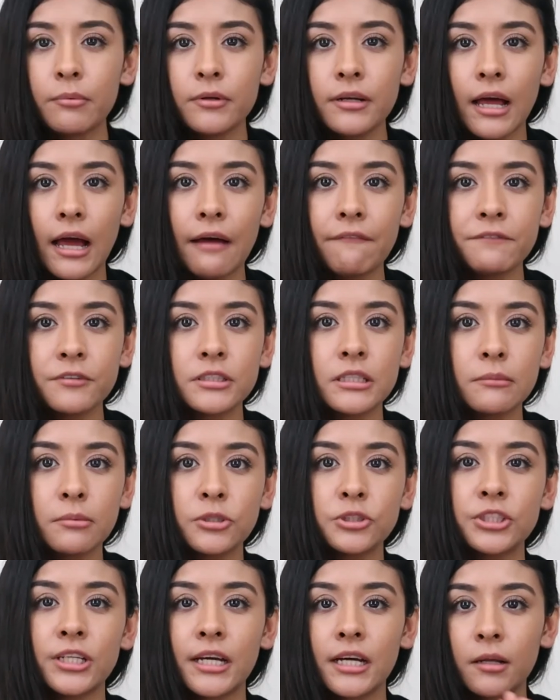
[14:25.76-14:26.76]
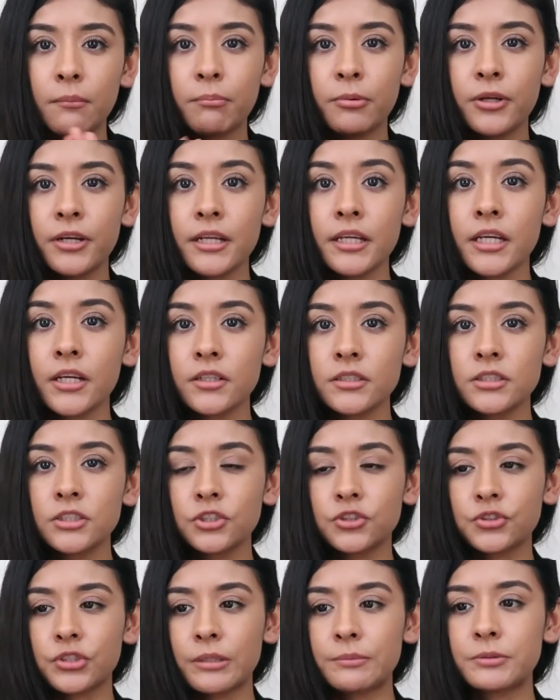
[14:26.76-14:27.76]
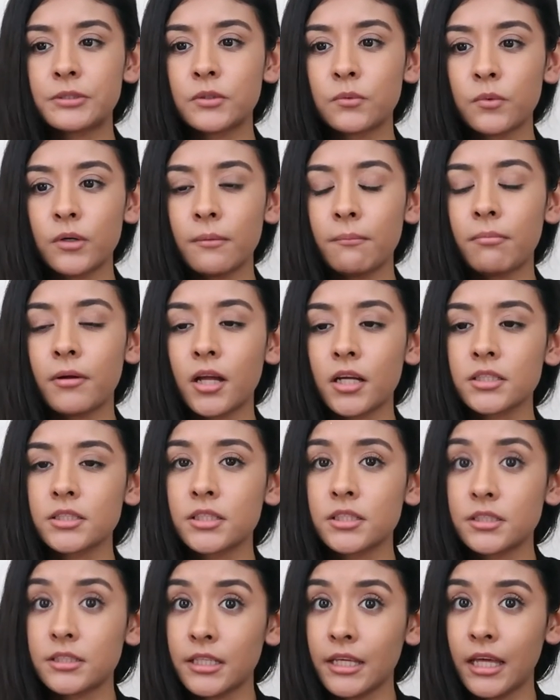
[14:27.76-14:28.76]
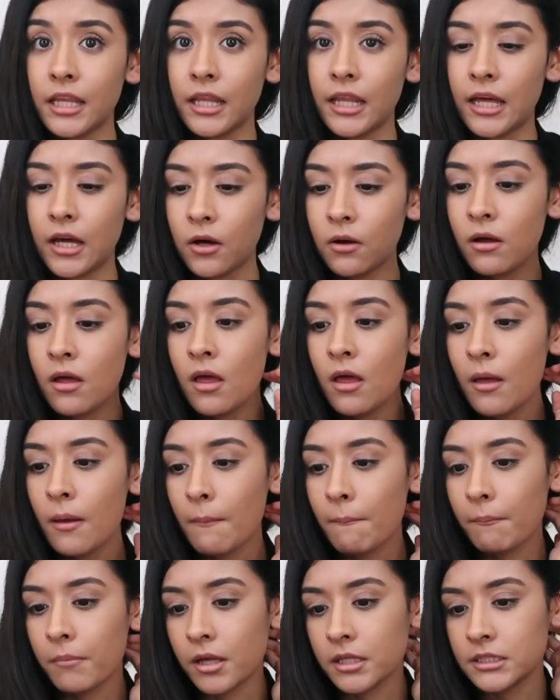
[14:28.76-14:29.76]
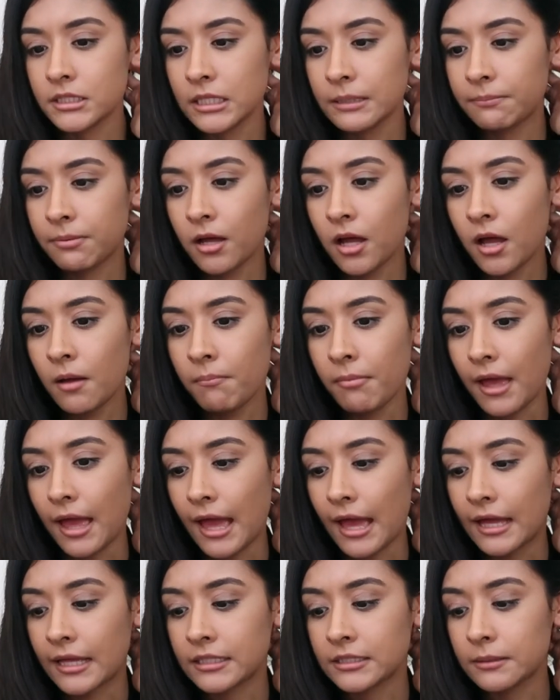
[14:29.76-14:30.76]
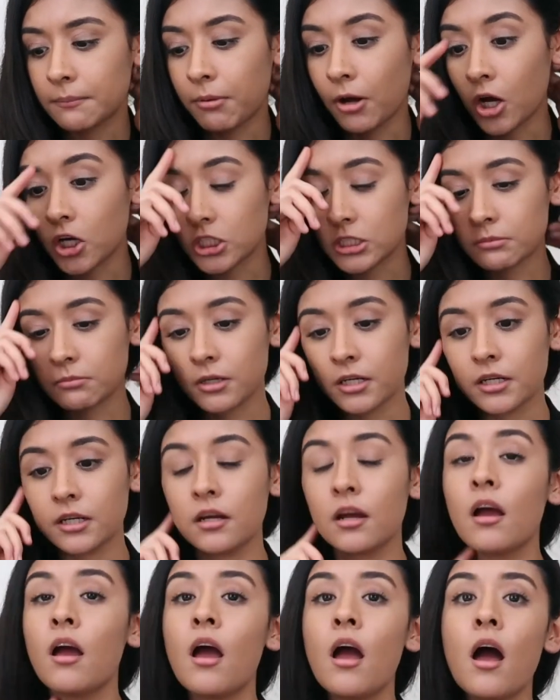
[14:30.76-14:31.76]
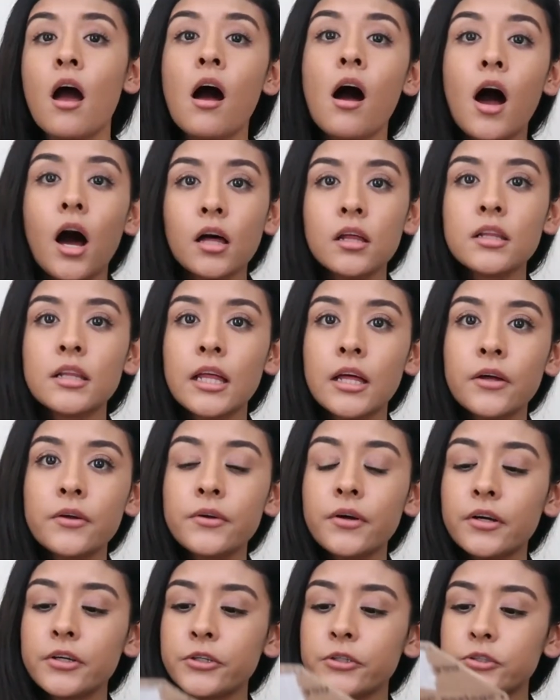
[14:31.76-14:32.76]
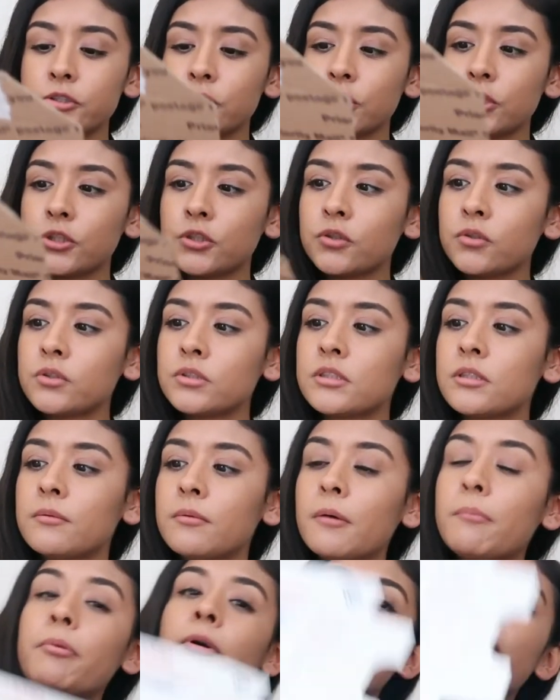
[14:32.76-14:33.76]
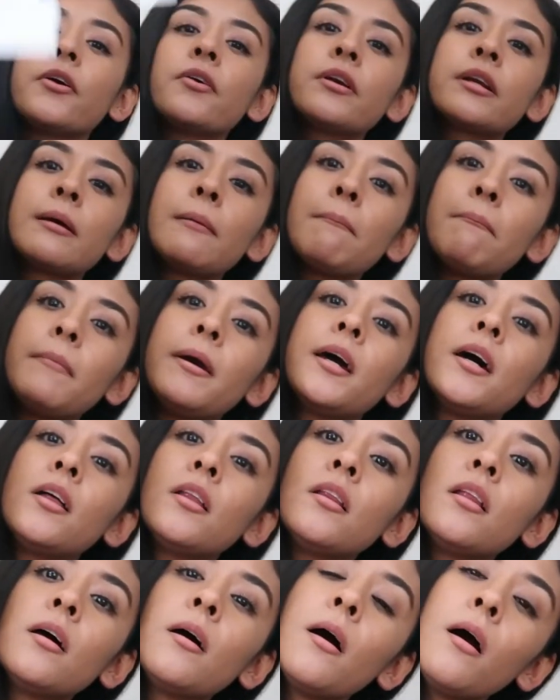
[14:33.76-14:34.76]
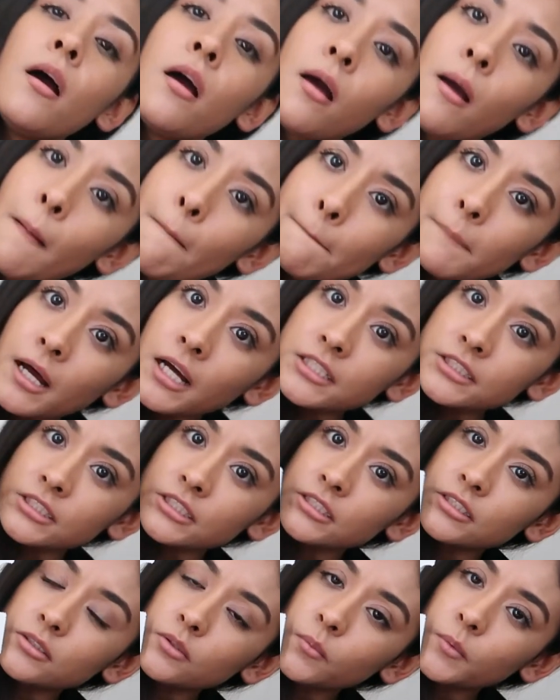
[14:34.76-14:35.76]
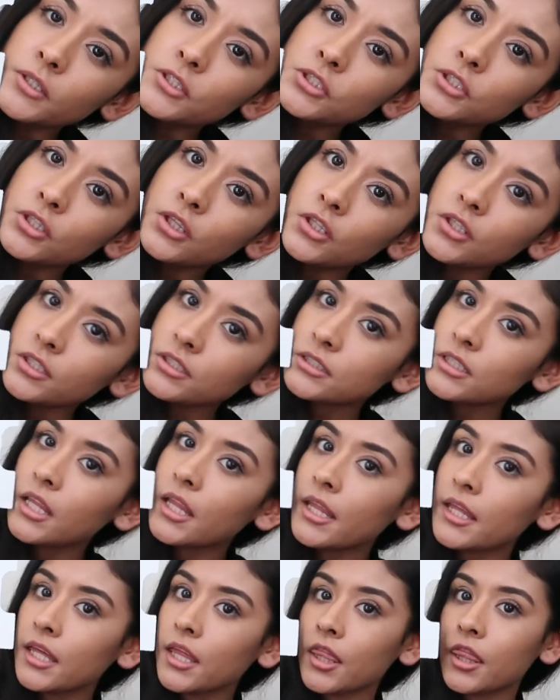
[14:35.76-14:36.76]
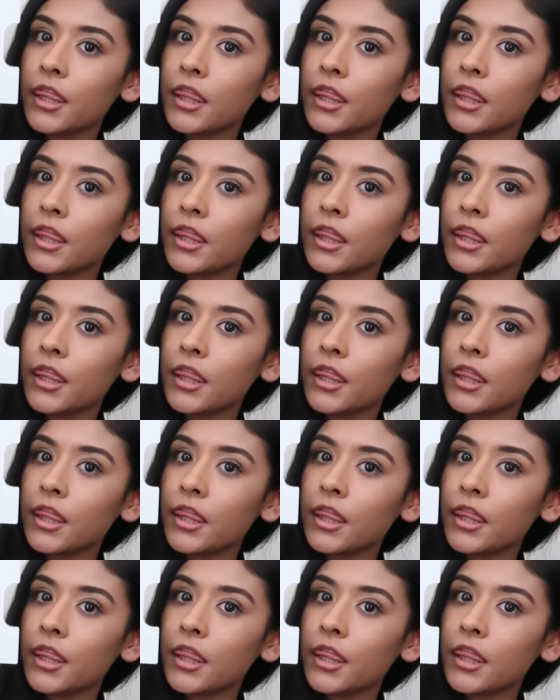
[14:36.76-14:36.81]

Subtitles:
would have to double check. I'll put it here in the description what boxes they allow. But Depop and Poshmark allow you to use the priority mail boxes, which looks like